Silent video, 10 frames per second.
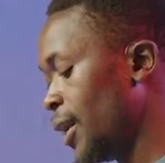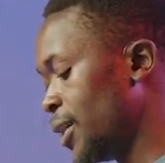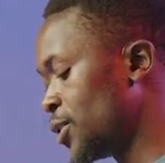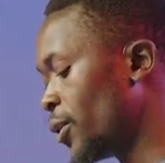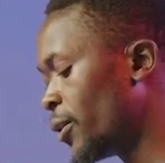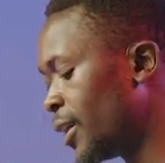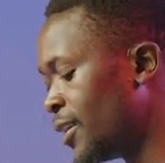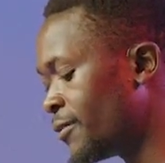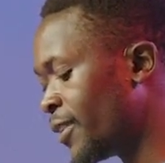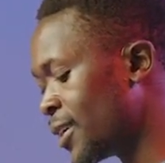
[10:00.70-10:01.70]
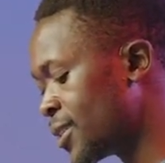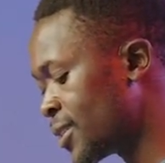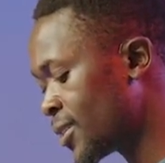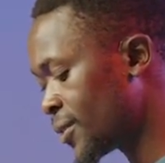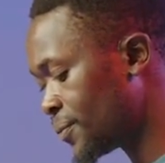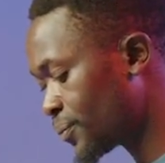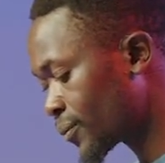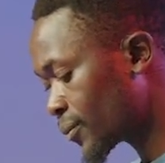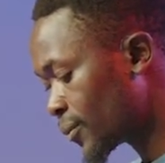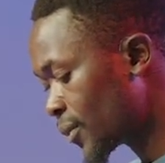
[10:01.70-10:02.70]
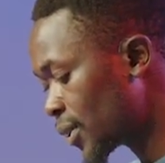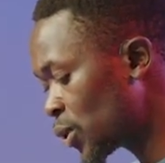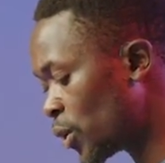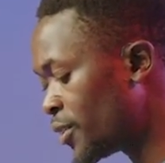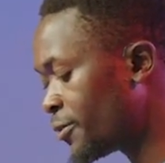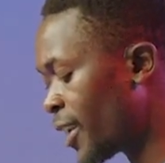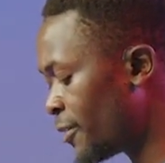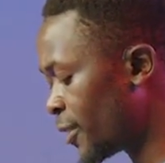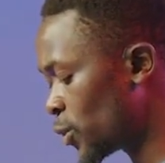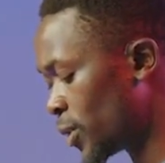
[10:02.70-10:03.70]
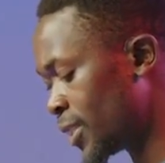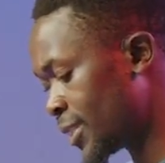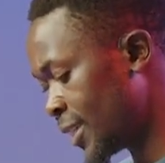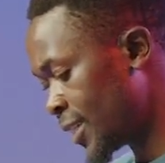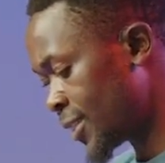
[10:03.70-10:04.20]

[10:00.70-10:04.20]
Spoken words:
And so in verse 25 and 26, he